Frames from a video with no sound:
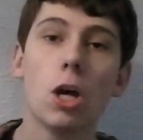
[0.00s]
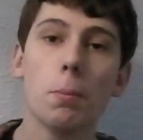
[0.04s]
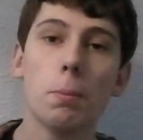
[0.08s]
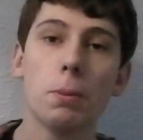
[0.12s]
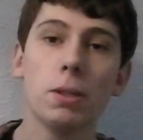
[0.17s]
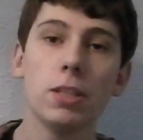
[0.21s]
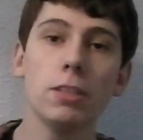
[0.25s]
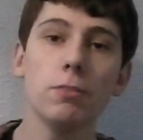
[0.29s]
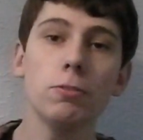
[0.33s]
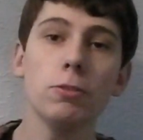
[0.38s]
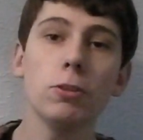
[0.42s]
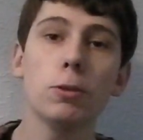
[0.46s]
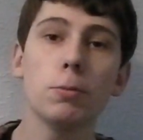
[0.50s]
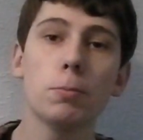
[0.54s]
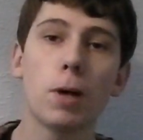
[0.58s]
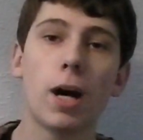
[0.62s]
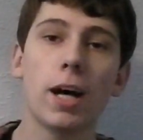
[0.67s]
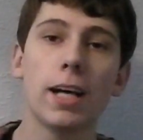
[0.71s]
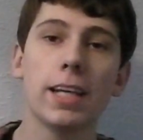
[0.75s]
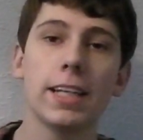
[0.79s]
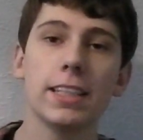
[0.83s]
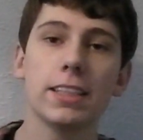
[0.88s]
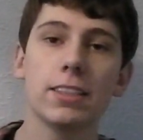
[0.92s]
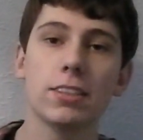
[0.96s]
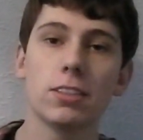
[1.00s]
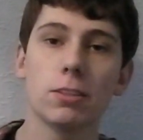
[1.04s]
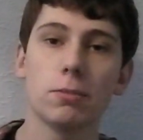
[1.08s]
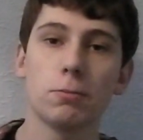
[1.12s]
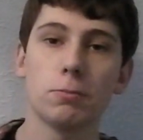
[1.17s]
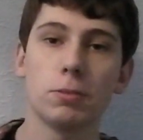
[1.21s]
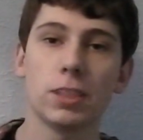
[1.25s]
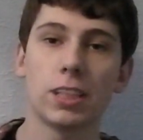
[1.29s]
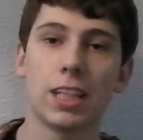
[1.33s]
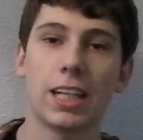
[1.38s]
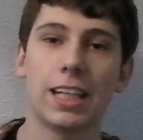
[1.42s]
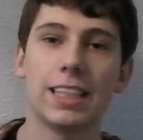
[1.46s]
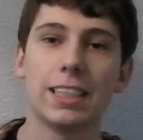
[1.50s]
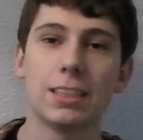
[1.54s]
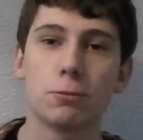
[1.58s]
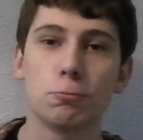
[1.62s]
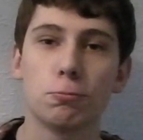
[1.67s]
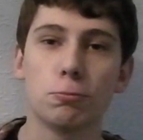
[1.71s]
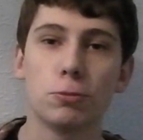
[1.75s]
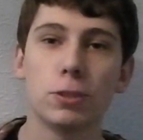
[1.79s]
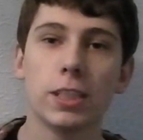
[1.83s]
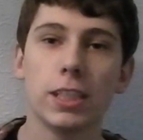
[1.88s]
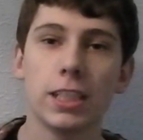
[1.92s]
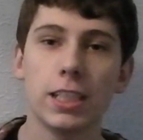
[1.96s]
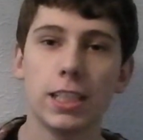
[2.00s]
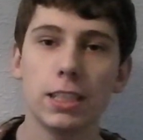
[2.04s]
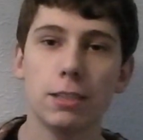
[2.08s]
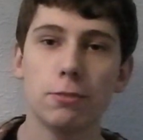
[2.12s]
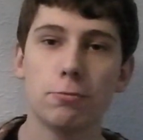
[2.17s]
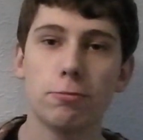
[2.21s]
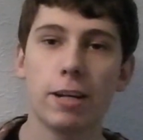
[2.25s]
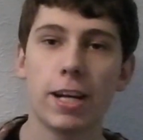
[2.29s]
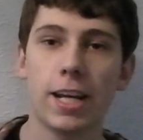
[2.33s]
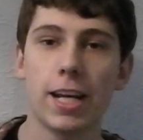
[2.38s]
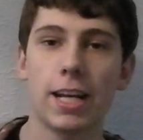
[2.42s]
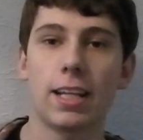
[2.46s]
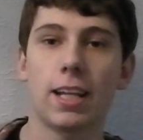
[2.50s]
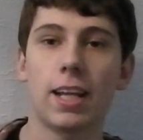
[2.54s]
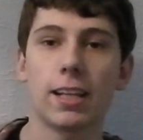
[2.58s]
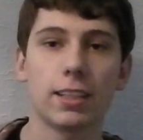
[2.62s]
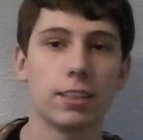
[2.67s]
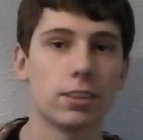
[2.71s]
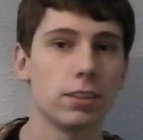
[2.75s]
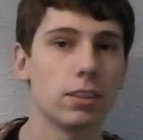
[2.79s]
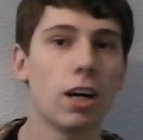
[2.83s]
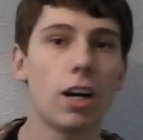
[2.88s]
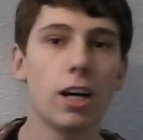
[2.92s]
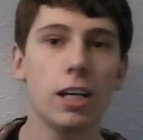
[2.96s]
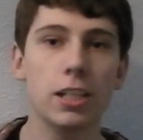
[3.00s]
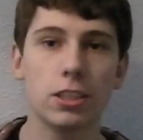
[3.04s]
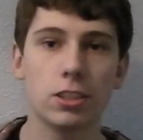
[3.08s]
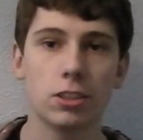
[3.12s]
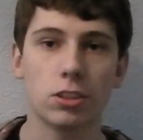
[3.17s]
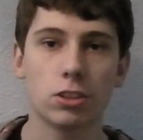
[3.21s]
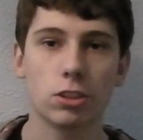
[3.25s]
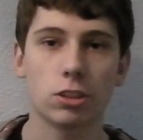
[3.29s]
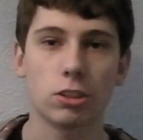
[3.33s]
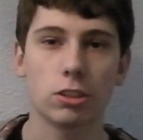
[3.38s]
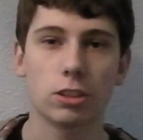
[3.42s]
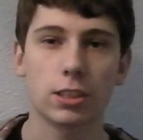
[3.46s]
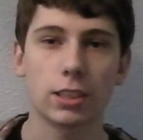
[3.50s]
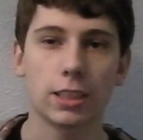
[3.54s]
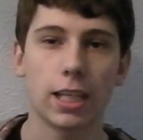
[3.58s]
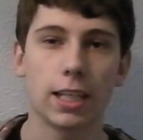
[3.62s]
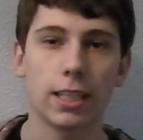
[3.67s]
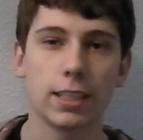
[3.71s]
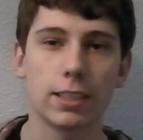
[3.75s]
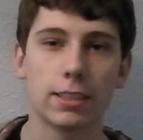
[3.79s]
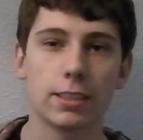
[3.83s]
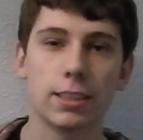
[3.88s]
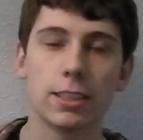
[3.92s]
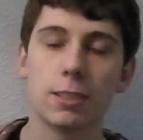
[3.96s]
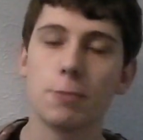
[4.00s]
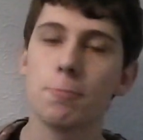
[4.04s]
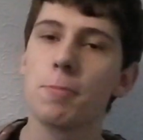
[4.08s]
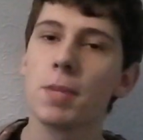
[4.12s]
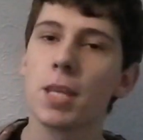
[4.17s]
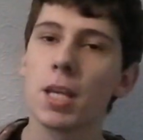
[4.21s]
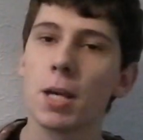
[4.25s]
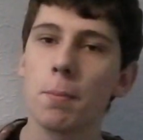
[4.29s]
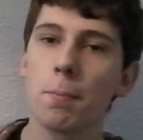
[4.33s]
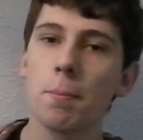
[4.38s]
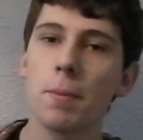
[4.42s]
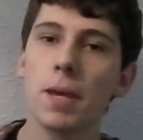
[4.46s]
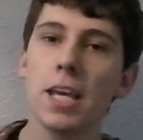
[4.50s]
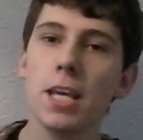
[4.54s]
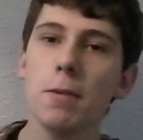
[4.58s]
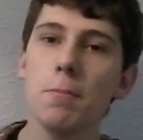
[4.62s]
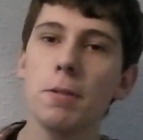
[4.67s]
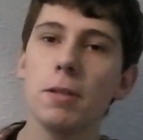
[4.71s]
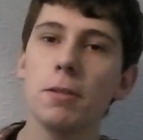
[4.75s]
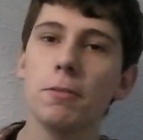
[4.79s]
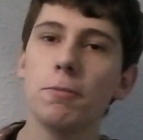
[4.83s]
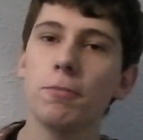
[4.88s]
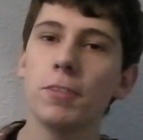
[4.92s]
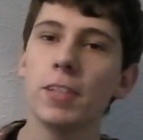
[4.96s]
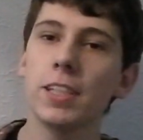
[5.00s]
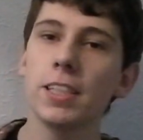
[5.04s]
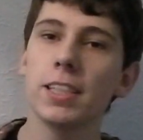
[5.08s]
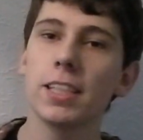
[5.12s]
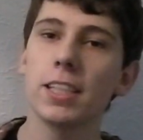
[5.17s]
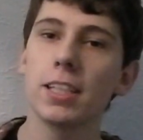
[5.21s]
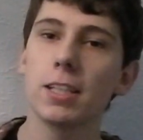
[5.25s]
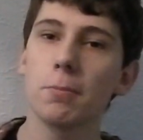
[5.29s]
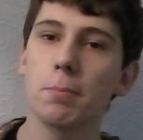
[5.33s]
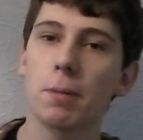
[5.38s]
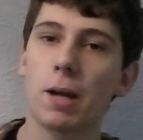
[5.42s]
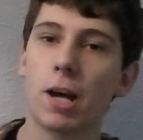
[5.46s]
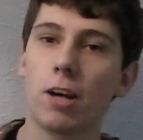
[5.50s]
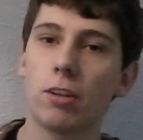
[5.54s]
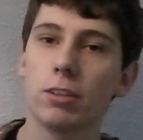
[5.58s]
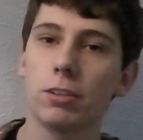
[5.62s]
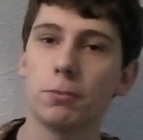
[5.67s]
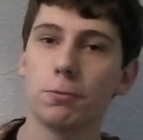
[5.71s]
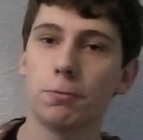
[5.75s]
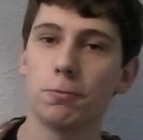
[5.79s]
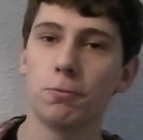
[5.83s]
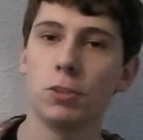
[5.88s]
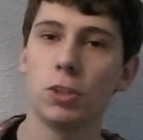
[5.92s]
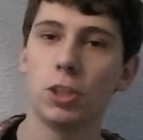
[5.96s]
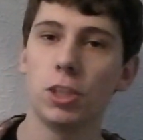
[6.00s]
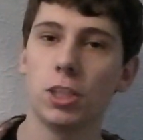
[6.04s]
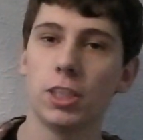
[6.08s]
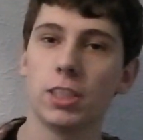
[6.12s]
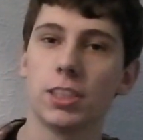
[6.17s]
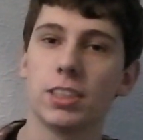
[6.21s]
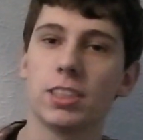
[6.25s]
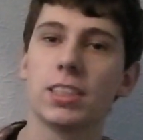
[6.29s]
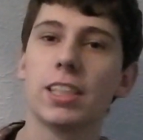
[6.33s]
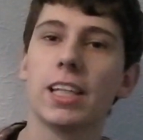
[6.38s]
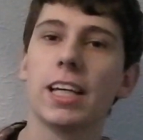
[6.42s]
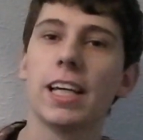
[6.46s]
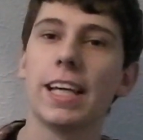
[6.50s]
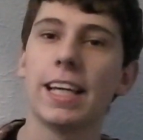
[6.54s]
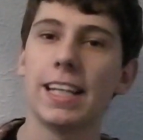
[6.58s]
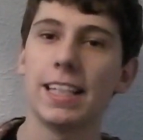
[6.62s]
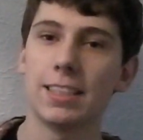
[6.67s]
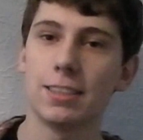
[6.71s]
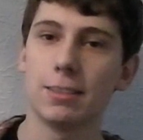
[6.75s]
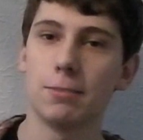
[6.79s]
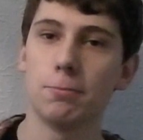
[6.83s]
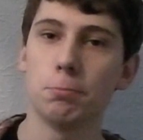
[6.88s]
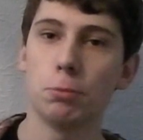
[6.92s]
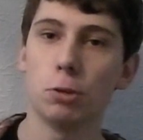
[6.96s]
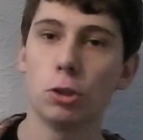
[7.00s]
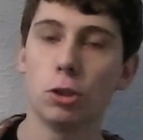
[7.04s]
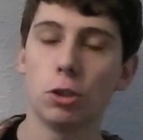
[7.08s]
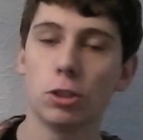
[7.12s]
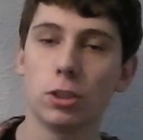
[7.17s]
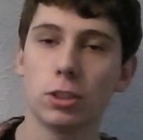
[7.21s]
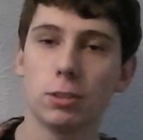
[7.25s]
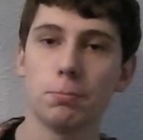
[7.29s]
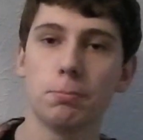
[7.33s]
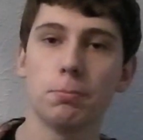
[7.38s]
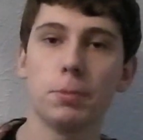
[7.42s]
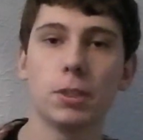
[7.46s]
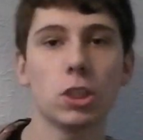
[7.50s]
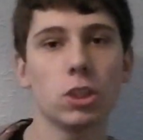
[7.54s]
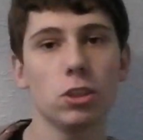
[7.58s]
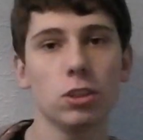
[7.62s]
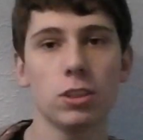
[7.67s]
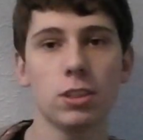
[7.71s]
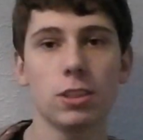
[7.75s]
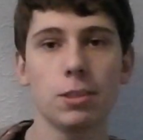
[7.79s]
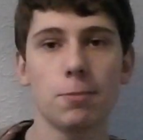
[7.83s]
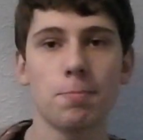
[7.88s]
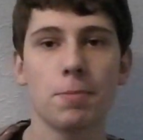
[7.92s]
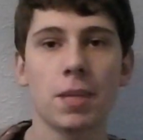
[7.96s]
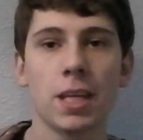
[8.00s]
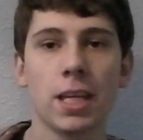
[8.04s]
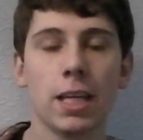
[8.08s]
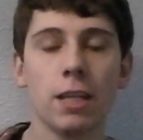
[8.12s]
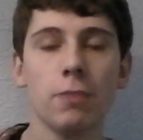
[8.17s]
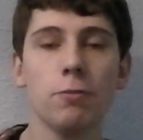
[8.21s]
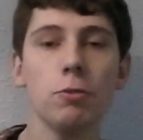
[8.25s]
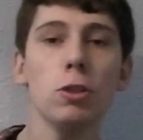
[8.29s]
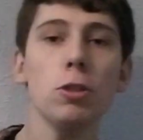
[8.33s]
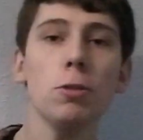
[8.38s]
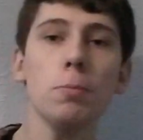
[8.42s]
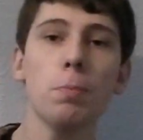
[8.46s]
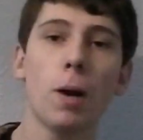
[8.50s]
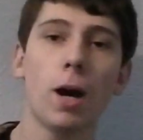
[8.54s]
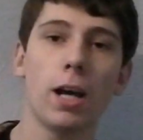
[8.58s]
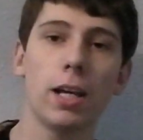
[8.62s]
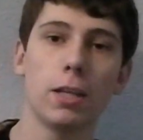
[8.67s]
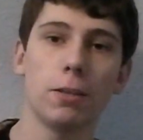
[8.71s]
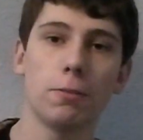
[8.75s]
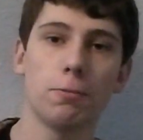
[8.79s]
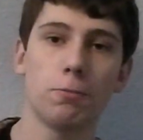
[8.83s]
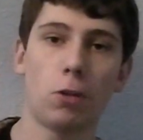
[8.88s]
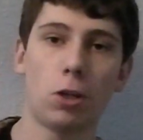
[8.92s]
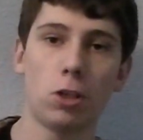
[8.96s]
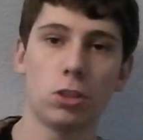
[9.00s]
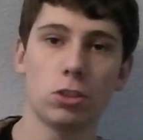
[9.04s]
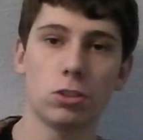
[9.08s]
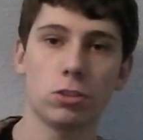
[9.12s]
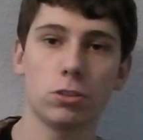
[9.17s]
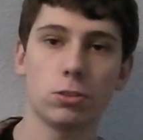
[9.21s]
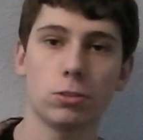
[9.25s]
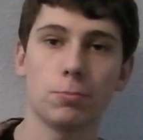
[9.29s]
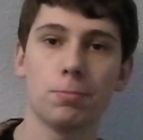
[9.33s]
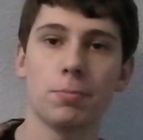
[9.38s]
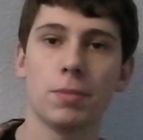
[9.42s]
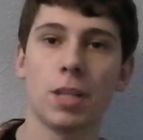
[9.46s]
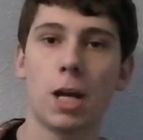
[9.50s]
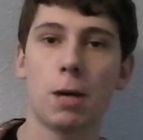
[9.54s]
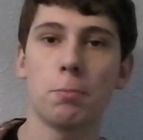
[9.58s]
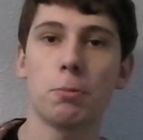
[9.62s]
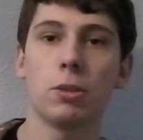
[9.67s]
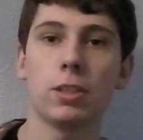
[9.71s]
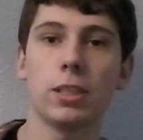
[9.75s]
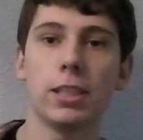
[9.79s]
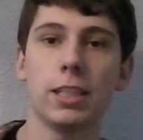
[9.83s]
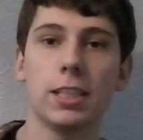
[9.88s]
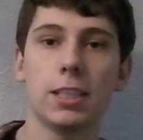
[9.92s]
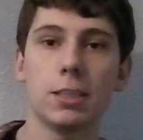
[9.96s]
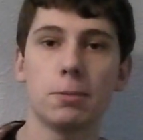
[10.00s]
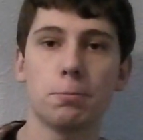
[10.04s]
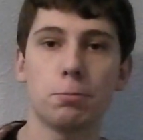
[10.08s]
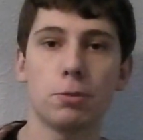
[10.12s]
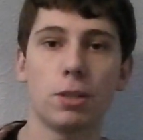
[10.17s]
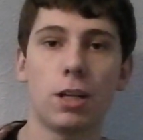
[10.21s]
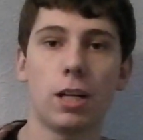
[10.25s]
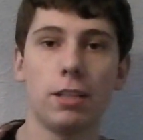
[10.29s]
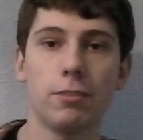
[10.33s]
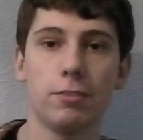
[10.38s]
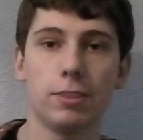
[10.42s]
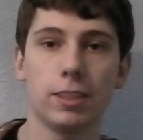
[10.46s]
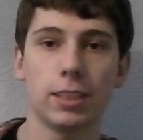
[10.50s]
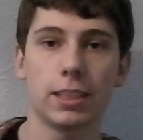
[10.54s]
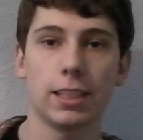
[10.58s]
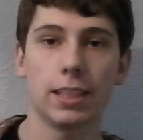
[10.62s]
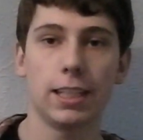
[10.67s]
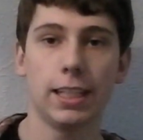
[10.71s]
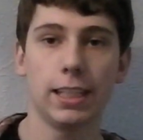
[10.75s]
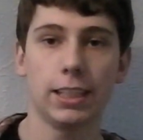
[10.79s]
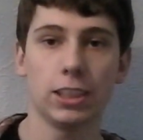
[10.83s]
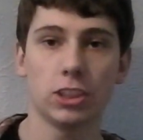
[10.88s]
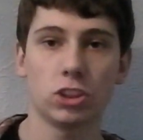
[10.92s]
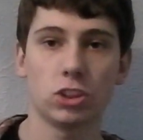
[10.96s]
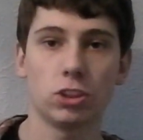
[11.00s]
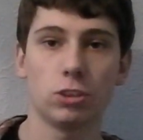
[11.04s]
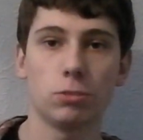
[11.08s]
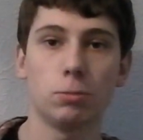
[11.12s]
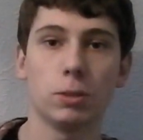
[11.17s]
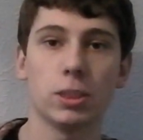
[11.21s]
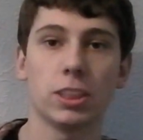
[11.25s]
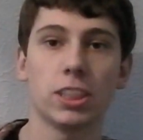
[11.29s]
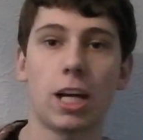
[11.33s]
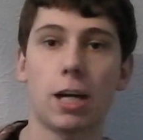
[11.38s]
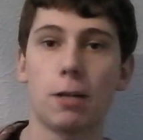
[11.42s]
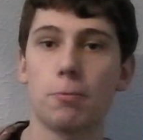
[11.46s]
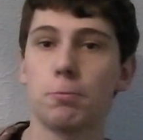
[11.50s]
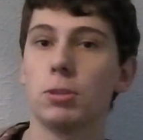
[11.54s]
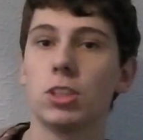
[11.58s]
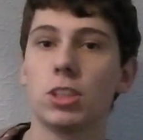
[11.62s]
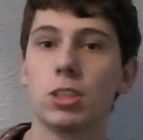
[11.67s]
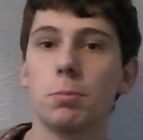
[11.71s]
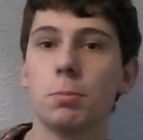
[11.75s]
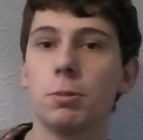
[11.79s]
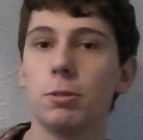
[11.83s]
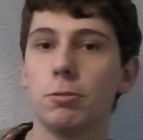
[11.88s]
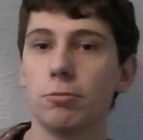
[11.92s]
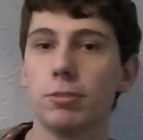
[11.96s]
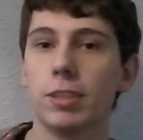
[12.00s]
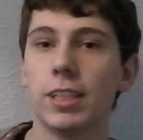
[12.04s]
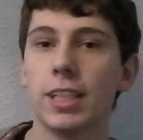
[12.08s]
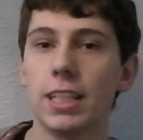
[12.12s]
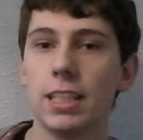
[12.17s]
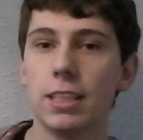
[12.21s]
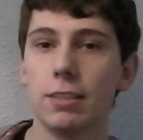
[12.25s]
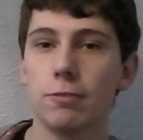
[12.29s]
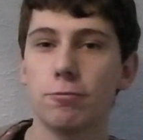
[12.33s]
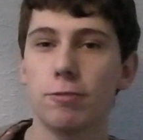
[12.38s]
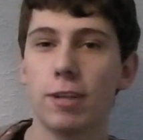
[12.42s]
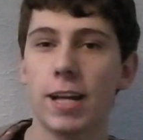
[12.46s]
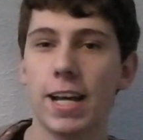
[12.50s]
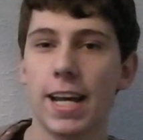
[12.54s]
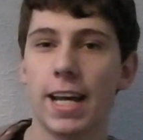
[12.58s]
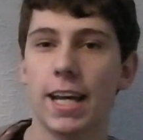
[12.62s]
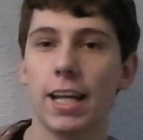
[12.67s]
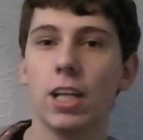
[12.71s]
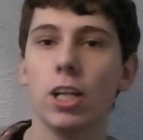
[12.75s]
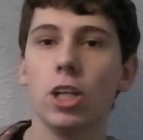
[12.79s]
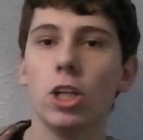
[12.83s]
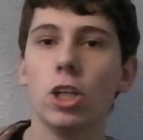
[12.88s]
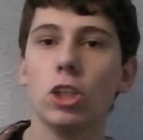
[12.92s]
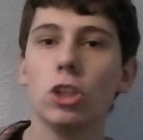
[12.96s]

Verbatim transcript: But if you're buying something that is really rare, like a dinosaur skeleton, maybe thinking about it first is important because if you buy a fossil and put it in a private collection, which happens to be really rare,